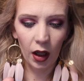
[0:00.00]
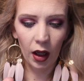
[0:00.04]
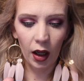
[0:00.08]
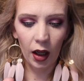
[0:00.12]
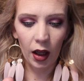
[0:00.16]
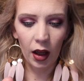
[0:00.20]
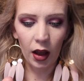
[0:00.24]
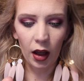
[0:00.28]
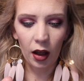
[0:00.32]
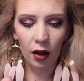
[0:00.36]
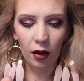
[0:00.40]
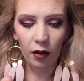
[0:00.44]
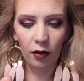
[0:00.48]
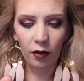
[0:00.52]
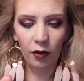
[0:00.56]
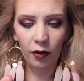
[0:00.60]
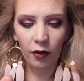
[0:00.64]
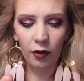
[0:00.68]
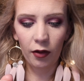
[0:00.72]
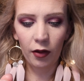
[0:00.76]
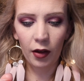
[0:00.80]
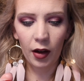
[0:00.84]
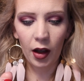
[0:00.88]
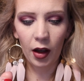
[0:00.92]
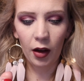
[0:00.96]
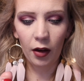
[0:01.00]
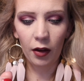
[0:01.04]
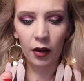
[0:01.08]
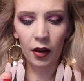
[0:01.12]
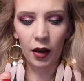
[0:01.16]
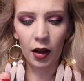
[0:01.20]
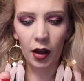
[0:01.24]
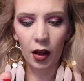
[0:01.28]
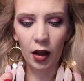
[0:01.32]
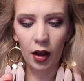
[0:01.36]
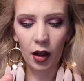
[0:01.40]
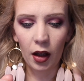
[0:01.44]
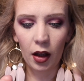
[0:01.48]
I love how
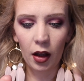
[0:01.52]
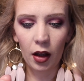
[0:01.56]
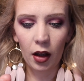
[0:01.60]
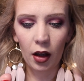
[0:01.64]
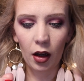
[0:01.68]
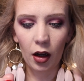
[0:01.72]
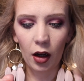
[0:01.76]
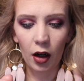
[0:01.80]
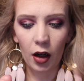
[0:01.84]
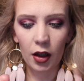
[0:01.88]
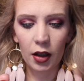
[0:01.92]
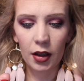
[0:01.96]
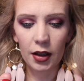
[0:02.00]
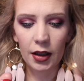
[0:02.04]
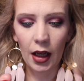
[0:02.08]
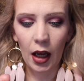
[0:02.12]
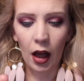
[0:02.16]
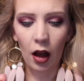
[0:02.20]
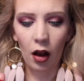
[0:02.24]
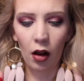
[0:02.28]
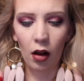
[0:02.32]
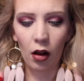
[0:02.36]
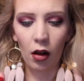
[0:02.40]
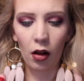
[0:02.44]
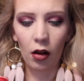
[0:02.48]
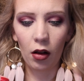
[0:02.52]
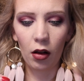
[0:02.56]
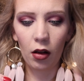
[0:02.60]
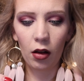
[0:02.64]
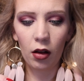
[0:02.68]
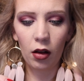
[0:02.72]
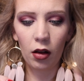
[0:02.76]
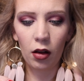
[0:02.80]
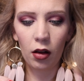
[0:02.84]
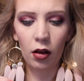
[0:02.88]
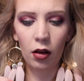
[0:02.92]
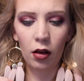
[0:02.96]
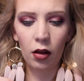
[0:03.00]
the Ardell
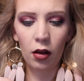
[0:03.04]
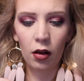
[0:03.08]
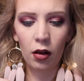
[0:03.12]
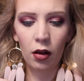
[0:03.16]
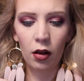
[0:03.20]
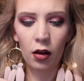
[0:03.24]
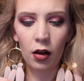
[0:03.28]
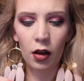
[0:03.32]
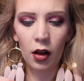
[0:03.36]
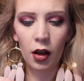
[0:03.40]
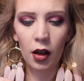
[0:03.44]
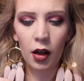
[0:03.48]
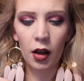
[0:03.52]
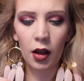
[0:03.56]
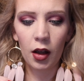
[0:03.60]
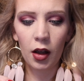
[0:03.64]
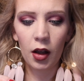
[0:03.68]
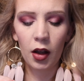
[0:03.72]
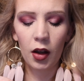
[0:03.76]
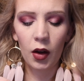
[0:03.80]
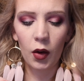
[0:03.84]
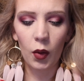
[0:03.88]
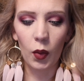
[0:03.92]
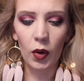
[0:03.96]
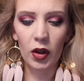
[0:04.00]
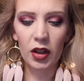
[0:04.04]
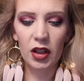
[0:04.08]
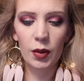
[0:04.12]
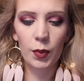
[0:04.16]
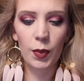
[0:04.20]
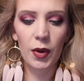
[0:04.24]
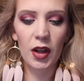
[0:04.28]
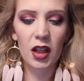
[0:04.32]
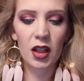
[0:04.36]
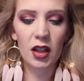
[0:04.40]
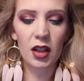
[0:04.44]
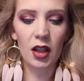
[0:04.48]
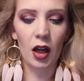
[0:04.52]

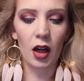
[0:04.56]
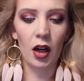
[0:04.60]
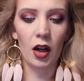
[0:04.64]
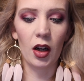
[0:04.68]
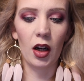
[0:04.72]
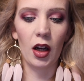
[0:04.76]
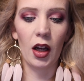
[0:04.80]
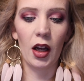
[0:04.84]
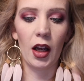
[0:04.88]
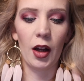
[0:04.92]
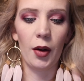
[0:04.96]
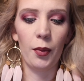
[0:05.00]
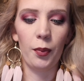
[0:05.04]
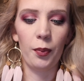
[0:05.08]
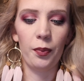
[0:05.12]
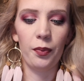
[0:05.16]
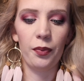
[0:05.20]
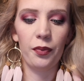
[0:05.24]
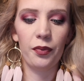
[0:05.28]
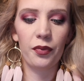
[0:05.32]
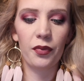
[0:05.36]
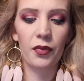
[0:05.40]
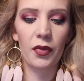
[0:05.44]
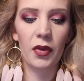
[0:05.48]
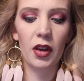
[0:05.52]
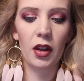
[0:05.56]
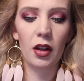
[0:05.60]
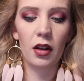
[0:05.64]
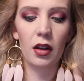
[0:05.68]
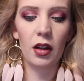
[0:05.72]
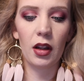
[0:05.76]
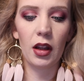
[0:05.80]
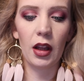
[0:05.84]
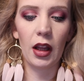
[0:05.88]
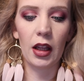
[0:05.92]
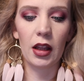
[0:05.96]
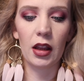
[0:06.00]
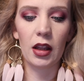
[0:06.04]
wispies are,
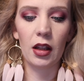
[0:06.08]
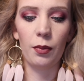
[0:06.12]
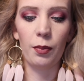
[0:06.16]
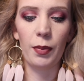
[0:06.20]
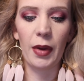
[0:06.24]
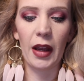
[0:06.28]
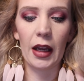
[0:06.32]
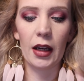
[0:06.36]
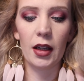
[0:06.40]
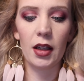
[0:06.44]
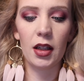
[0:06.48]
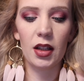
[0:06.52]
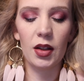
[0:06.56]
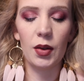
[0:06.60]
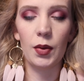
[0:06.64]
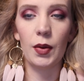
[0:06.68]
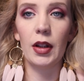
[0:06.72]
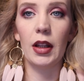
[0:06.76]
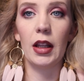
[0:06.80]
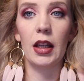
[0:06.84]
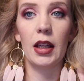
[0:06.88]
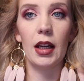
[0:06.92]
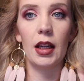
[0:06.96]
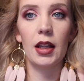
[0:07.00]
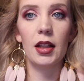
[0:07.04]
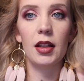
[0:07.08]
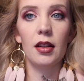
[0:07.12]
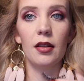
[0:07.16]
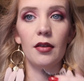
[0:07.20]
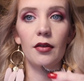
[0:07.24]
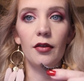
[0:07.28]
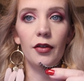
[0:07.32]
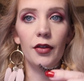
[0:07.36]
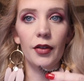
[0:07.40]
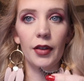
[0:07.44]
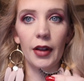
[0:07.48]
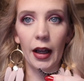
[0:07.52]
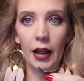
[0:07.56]
like the band is really nice
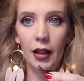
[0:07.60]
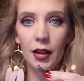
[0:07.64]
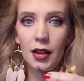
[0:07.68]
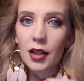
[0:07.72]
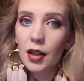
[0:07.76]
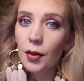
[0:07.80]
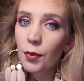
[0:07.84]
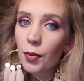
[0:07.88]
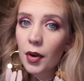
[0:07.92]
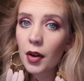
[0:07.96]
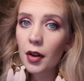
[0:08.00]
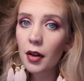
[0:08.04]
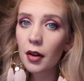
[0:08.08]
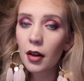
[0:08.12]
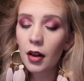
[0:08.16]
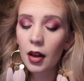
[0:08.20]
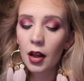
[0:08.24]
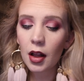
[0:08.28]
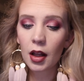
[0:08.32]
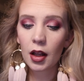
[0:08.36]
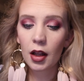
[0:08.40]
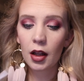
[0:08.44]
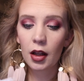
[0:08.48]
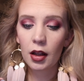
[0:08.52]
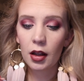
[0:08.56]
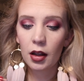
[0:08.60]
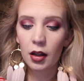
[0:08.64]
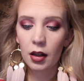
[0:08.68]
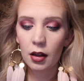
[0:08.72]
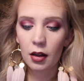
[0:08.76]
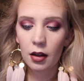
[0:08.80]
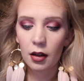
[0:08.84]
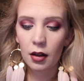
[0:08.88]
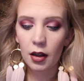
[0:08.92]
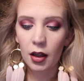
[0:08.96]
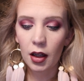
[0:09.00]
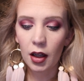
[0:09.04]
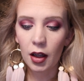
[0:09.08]
and flexible.
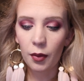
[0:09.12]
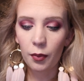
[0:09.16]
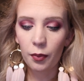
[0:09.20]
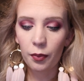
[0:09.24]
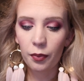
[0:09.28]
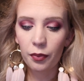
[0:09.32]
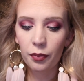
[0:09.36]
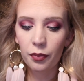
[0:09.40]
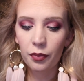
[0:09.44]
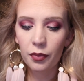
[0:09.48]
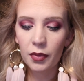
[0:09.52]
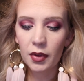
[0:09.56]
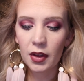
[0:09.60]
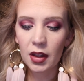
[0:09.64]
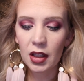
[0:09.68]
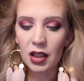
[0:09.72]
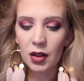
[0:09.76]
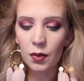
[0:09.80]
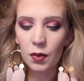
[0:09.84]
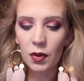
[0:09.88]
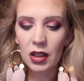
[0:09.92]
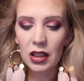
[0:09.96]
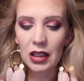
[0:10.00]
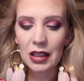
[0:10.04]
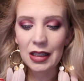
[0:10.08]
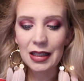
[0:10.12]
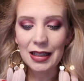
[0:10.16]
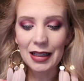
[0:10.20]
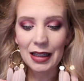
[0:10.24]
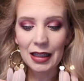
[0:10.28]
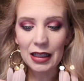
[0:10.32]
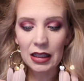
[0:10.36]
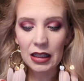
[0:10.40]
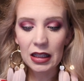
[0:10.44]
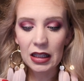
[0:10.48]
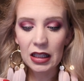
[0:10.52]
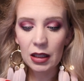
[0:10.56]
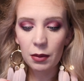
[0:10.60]
This one
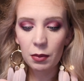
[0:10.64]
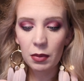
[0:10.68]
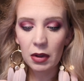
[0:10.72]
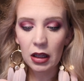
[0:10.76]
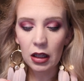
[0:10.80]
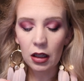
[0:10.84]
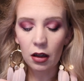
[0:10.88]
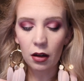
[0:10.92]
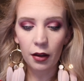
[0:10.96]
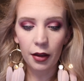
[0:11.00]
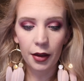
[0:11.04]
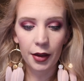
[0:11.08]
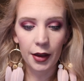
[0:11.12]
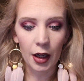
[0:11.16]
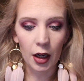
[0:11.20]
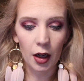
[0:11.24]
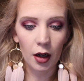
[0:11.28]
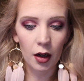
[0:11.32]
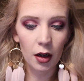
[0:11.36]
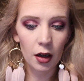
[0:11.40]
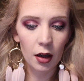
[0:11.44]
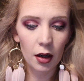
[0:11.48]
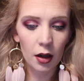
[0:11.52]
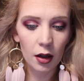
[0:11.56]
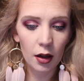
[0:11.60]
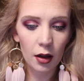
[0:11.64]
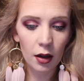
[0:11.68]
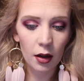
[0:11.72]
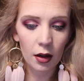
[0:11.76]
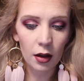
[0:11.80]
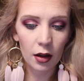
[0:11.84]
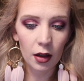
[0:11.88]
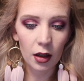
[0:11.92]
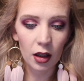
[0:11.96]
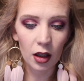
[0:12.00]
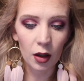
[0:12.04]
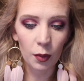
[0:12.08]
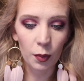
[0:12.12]
does seem a little thicker.
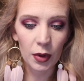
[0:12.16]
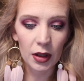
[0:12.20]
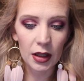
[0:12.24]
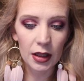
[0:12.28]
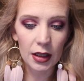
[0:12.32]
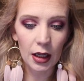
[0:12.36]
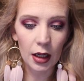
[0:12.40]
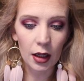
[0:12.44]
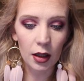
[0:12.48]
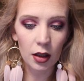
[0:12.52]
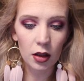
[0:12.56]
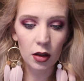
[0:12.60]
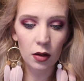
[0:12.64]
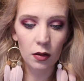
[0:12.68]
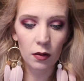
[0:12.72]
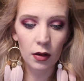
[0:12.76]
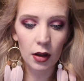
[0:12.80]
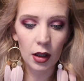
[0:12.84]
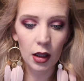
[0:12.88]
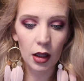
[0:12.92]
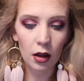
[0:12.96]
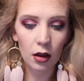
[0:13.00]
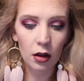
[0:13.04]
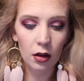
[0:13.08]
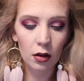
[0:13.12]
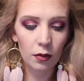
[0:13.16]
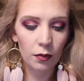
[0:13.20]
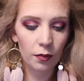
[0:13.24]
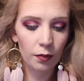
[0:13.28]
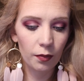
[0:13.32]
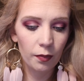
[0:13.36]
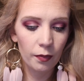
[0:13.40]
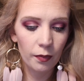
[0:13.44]
I hope it's not too thick.